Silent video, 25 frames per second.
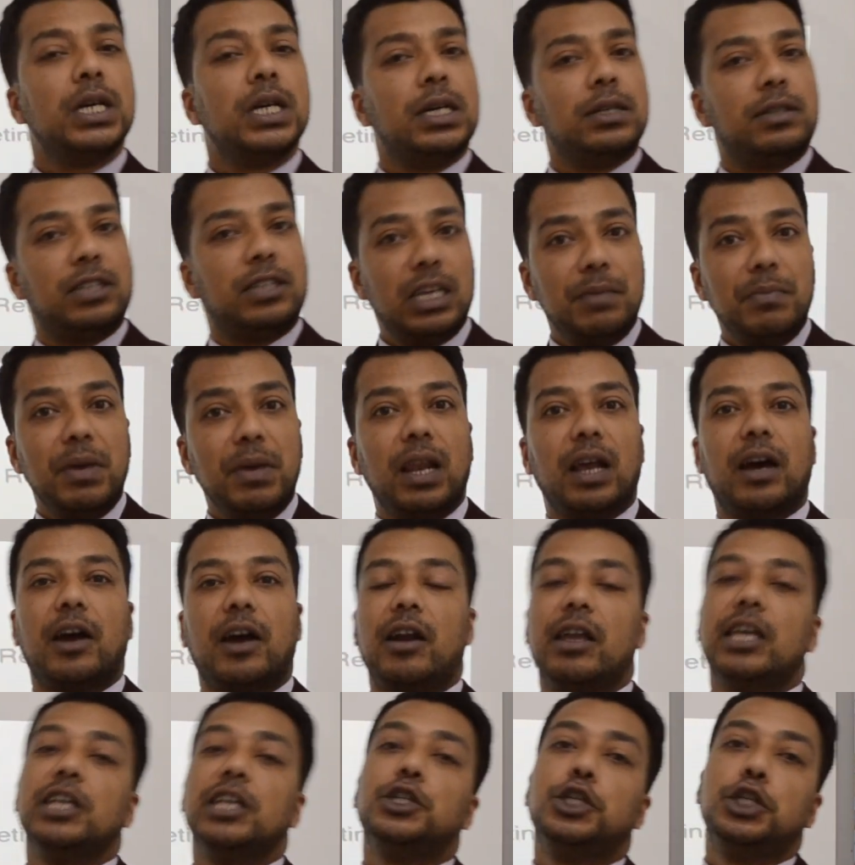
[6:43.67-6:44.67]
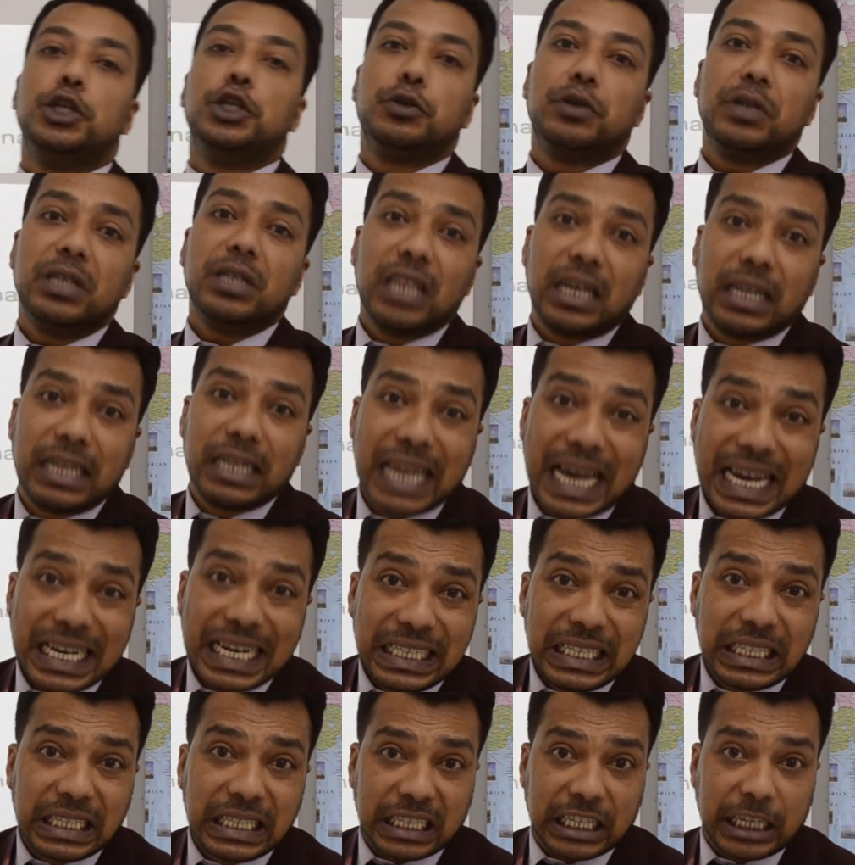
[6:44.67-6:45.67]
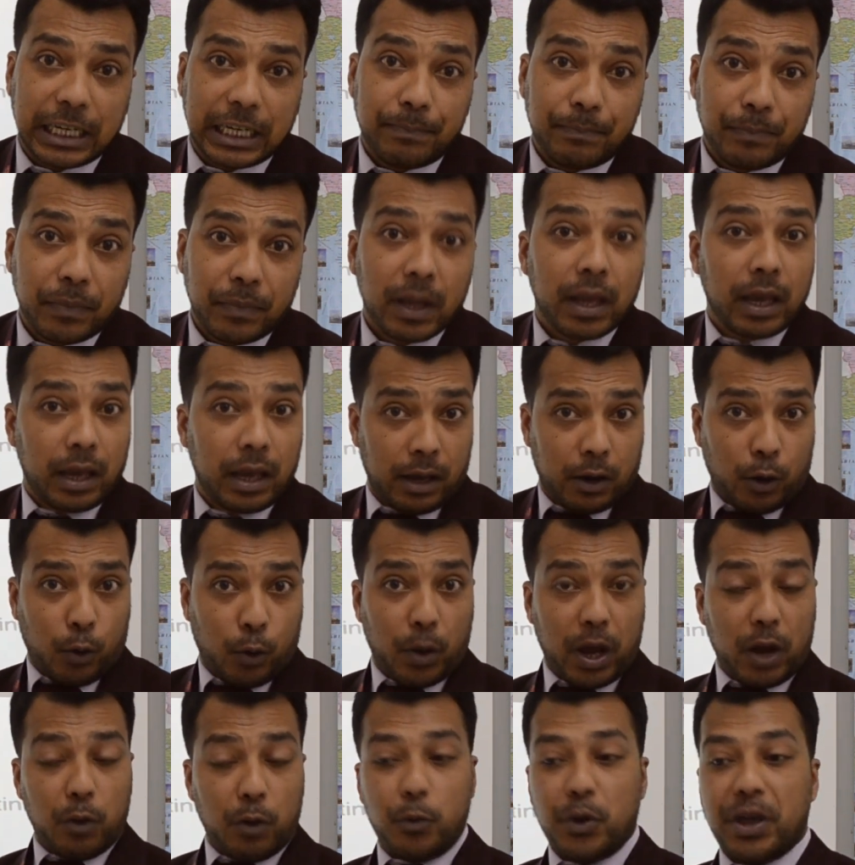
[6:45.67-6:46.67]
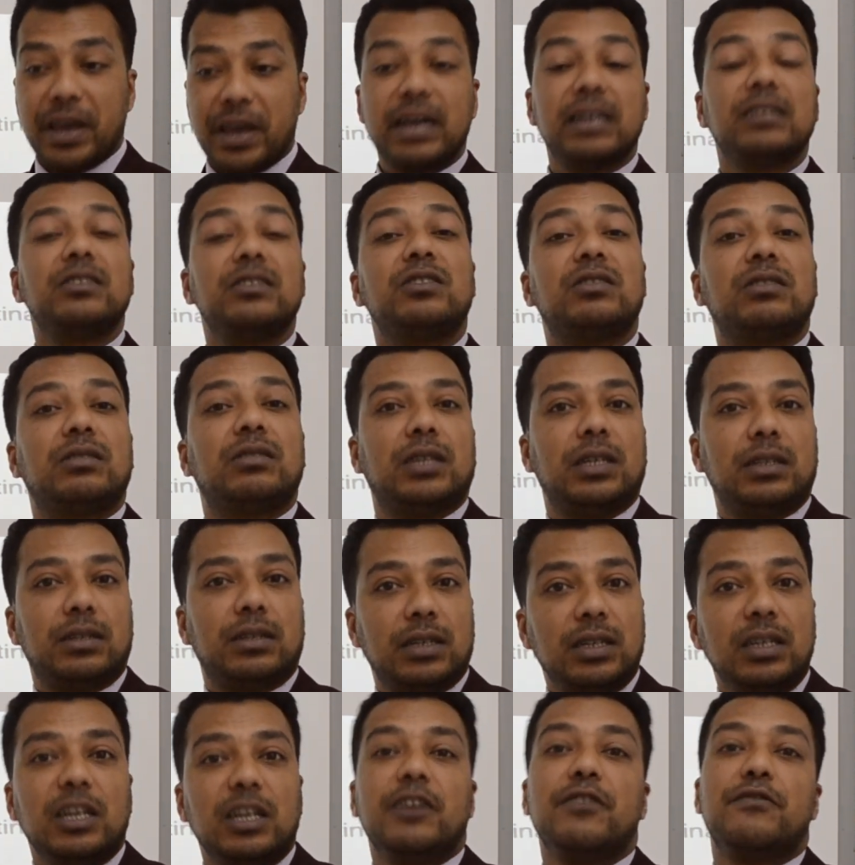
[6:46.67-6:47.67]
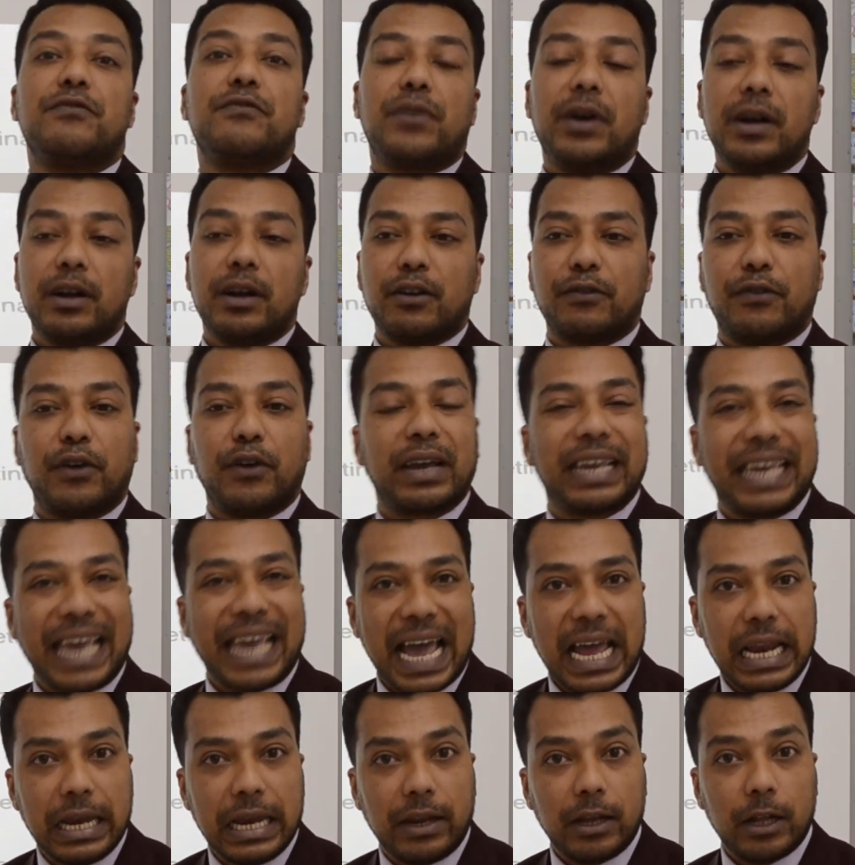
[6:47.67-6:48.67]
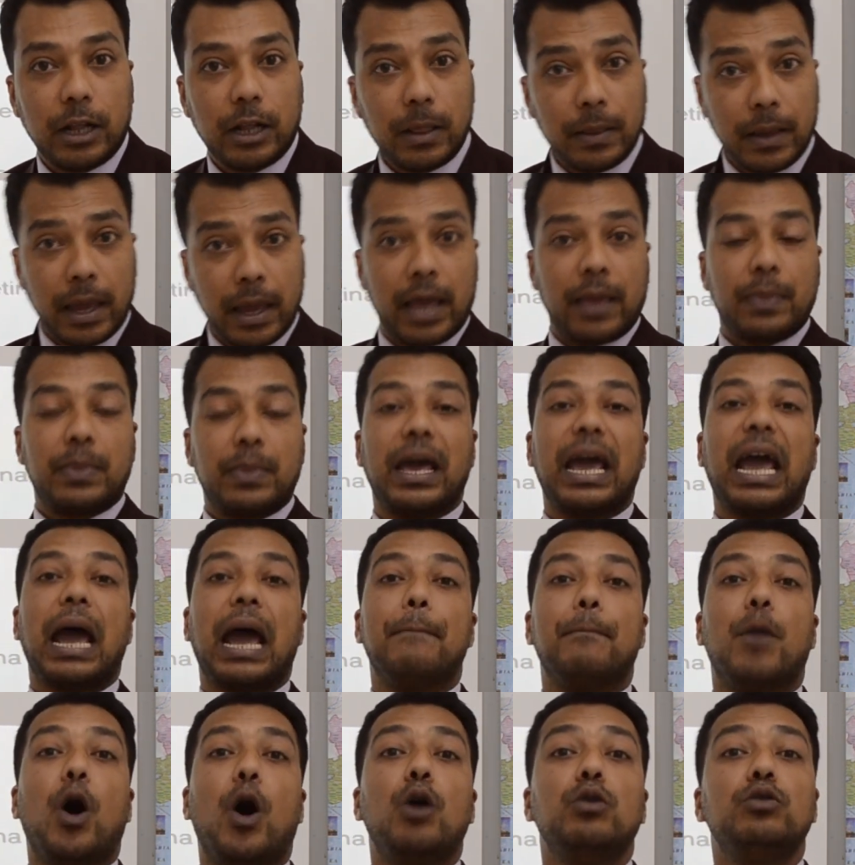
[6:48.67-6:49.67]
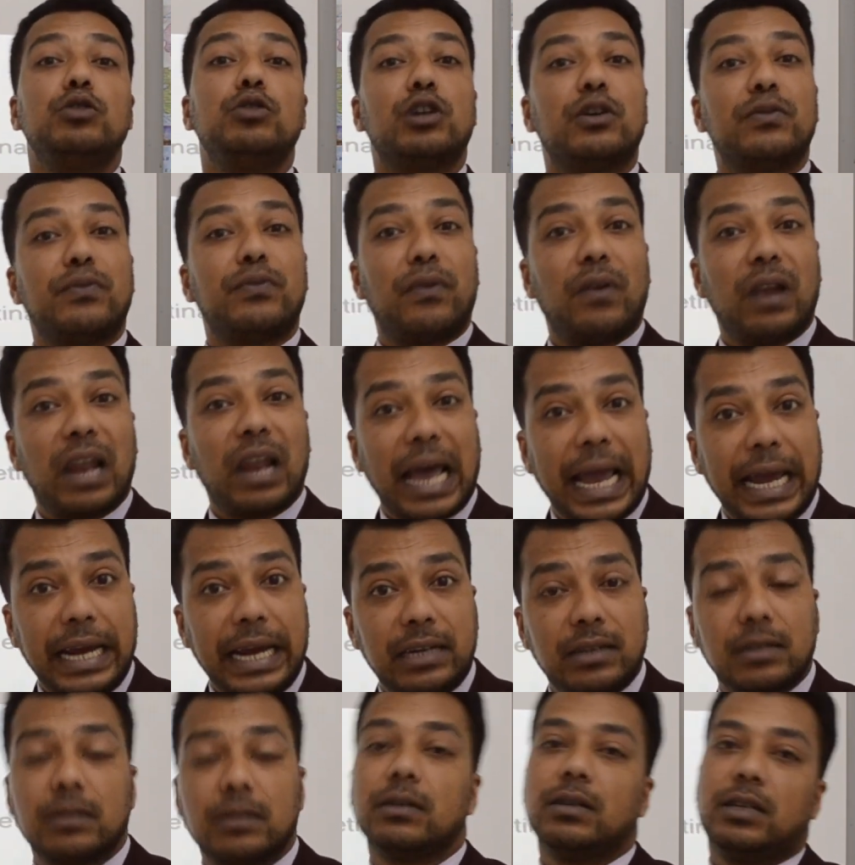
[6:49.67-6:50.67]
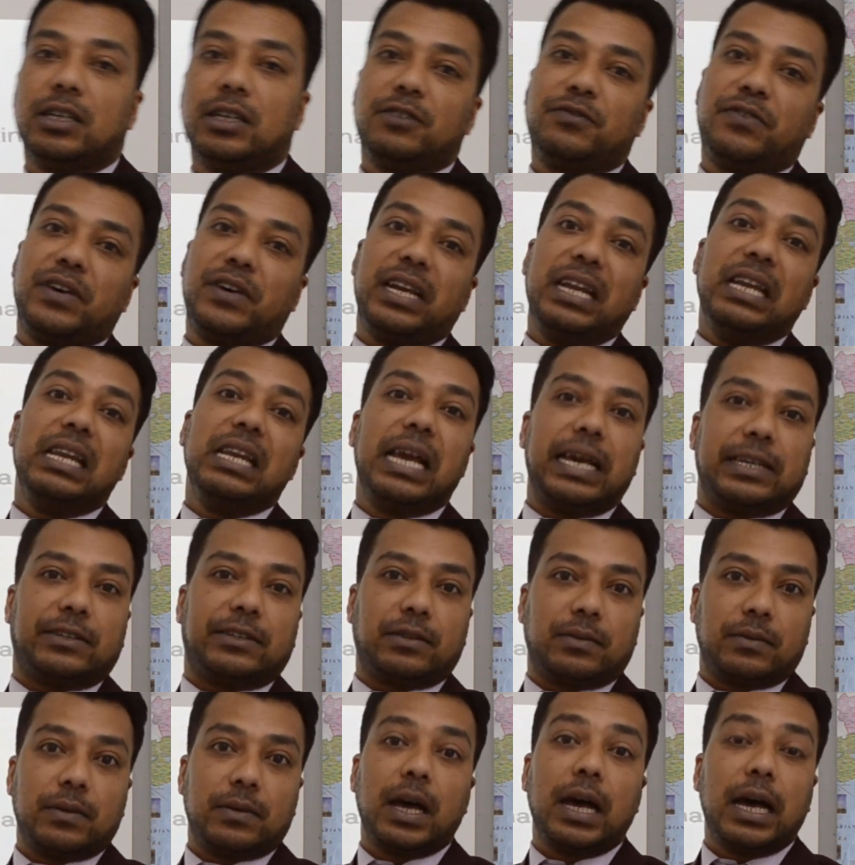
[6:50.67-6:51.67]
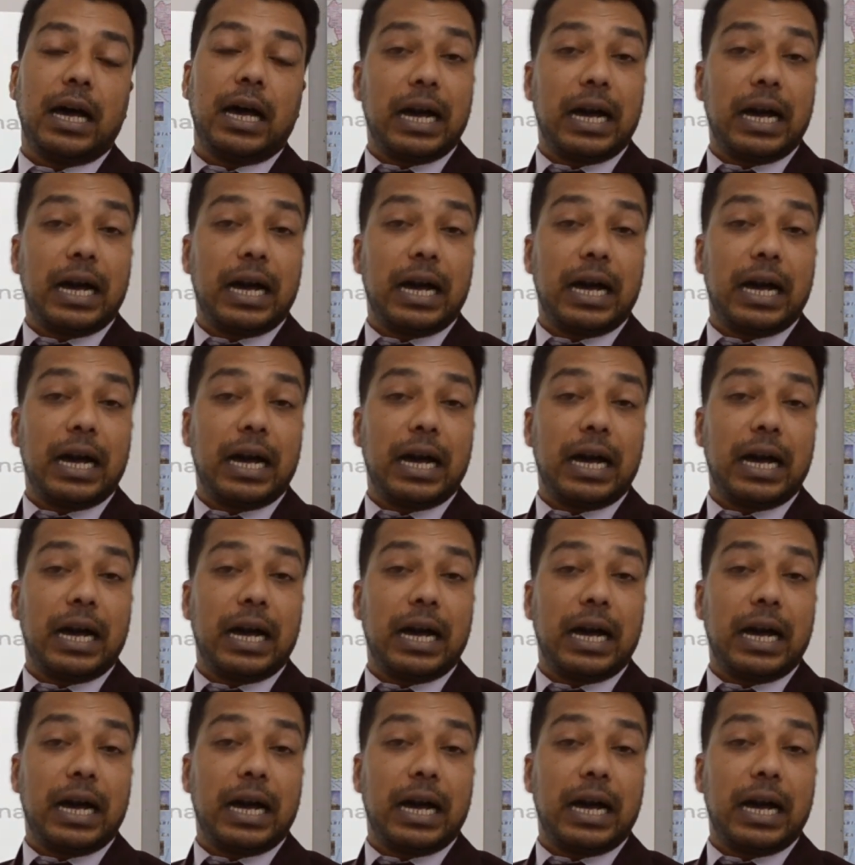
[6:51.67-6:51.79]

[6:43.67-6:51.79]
Similarly, during the night time, when we are sitting in front of a candle, the amount of light is very less.